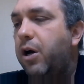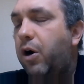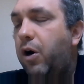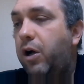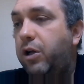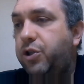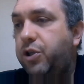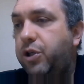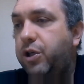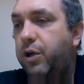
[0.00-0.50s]

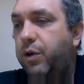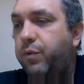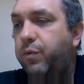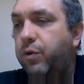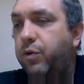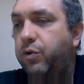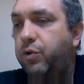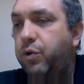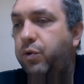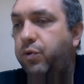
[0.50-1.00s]

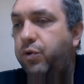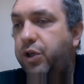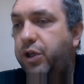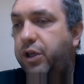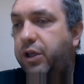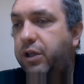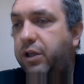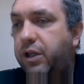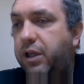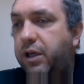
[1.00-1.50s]
Also
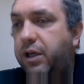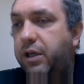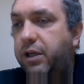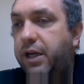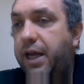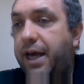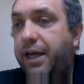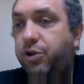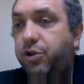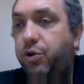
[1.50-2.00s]
using the
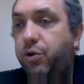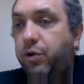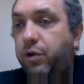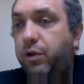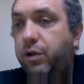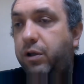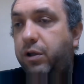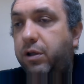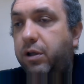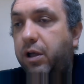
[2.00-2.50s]

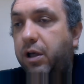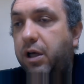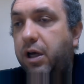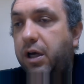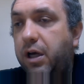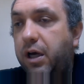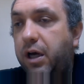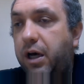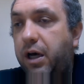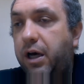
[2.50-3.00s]
natural
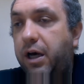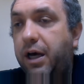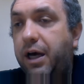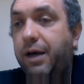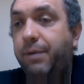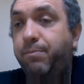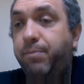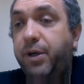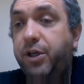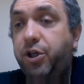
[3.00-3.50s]

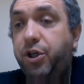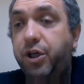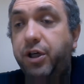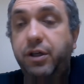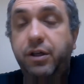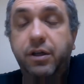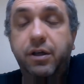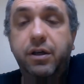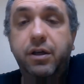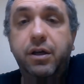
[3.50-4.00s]

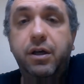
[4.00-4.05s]
ambition